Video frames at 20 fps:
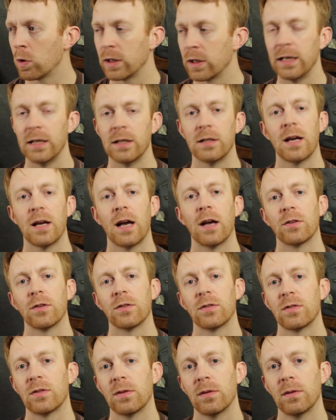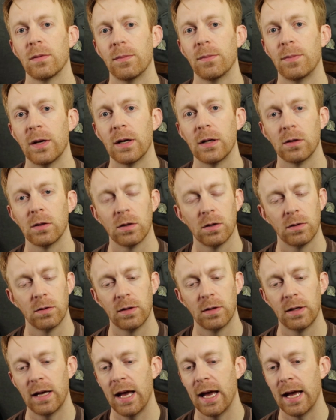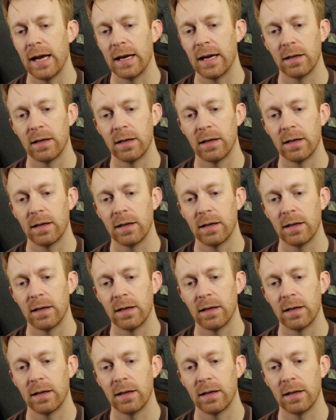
He tells Bill, hey,